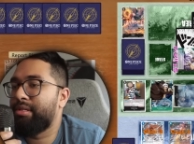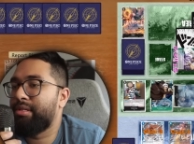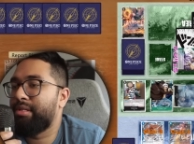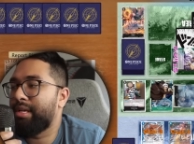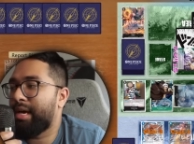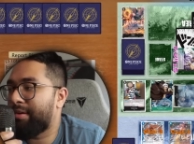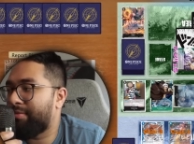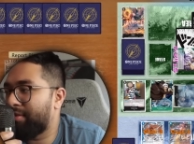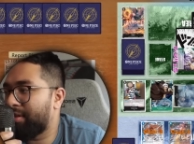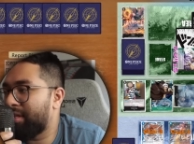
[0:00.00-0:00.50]

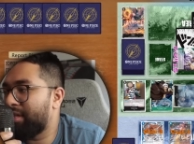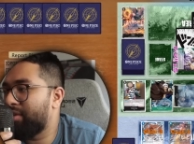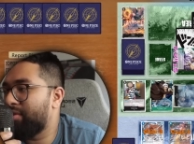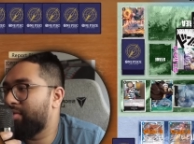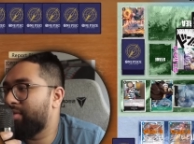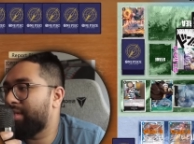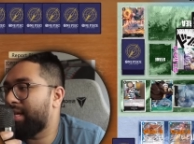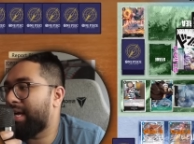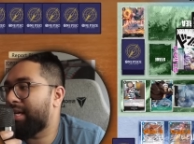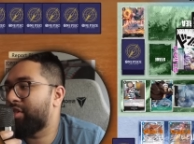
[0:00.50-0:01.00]
Definitely
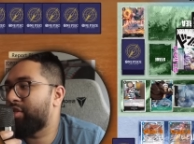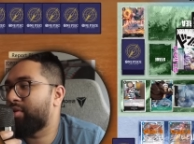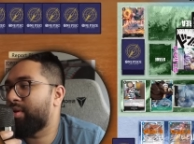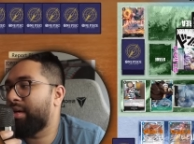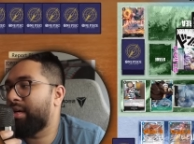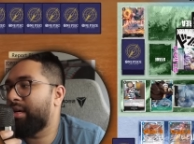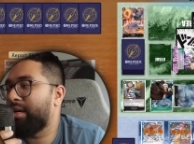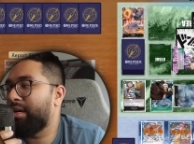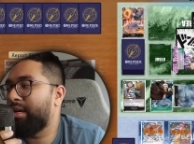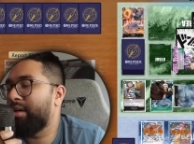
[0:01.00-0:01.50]
use that
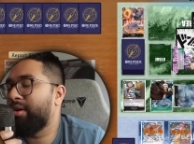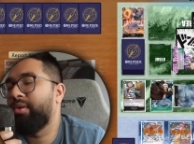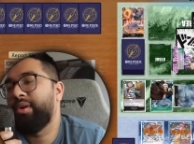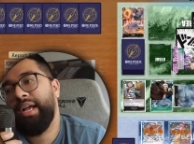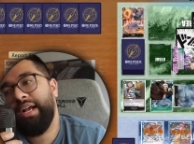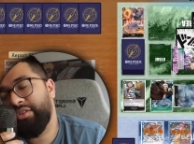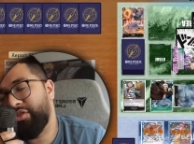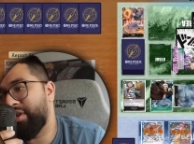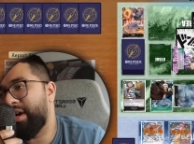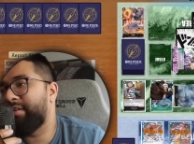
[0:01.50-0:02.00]
trigger. Okay,
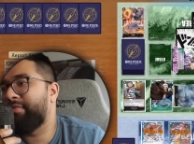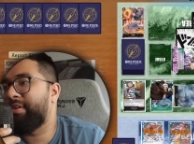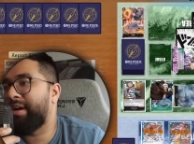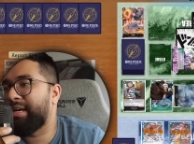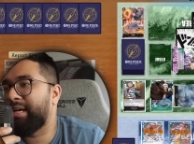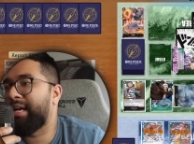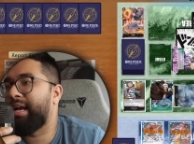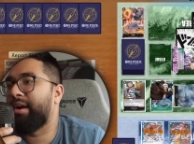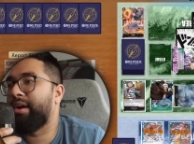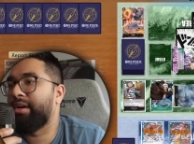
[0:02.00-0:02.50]
I was trying to find
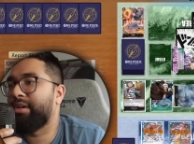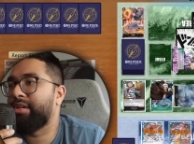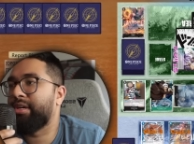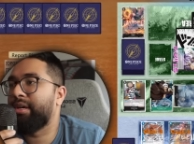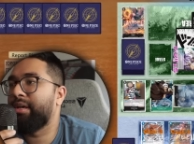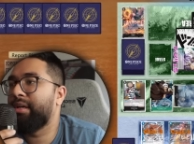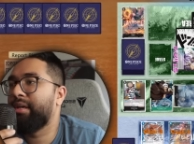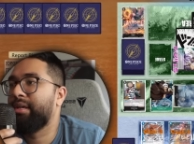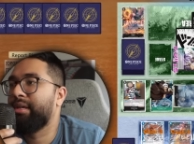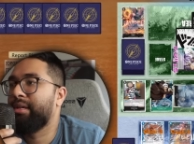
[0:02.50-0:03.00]
a
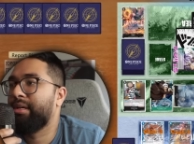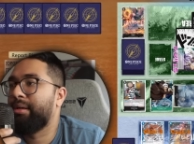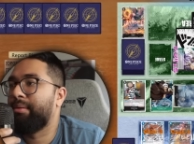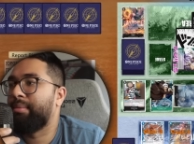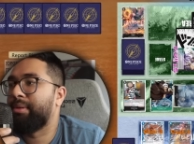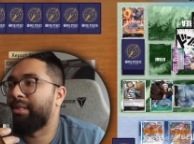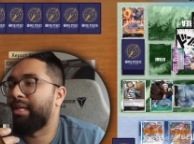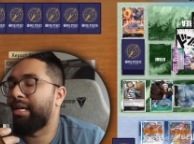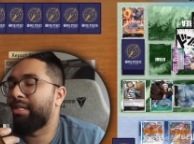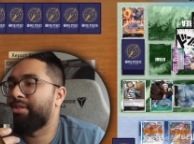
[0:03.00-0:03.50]
character,
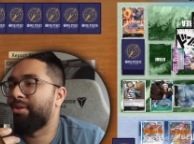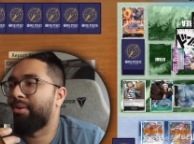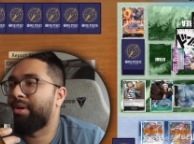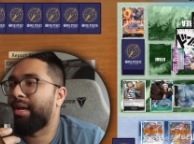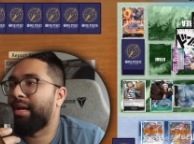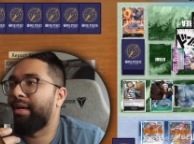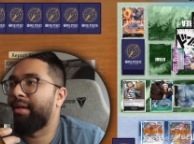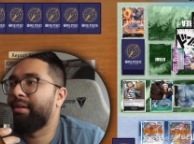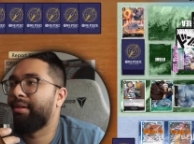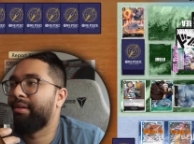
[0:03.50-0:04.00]
but that's
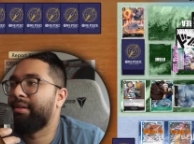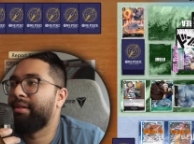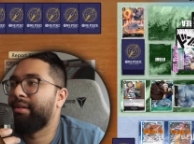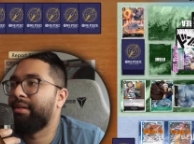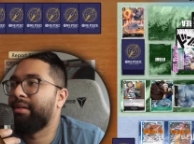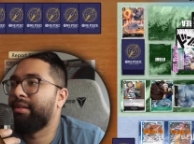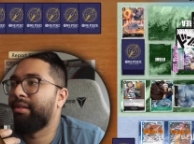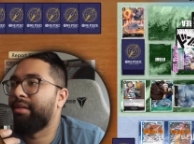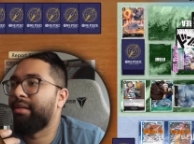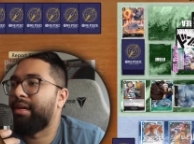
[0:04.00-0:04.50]
okay.
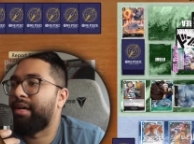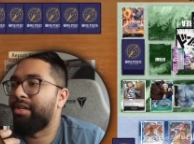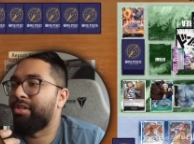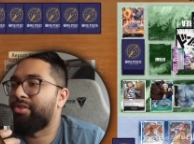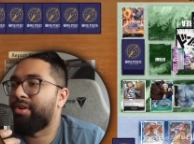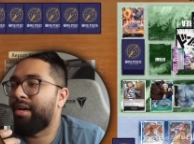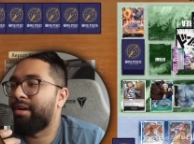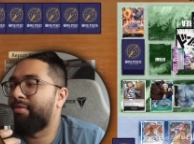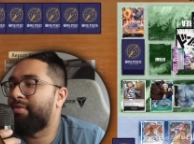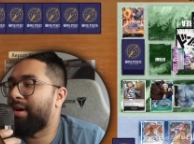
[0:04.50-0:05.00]
I was
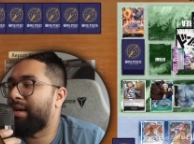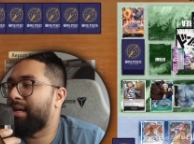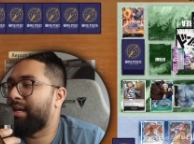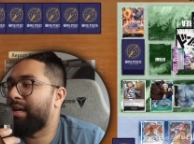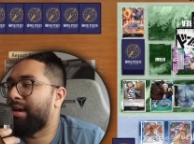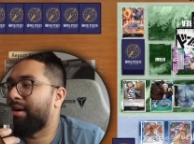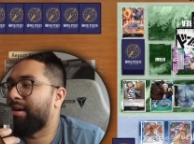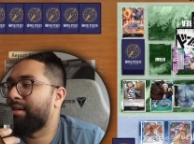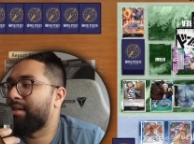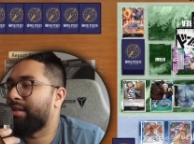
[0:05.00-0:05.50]
trying to find a
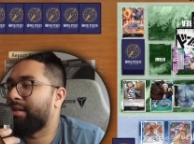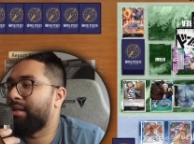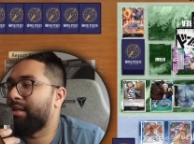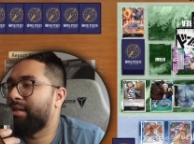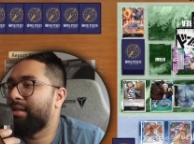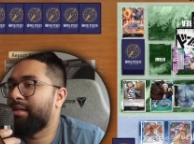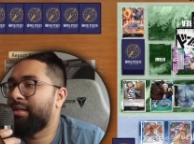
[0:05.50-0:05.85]
character.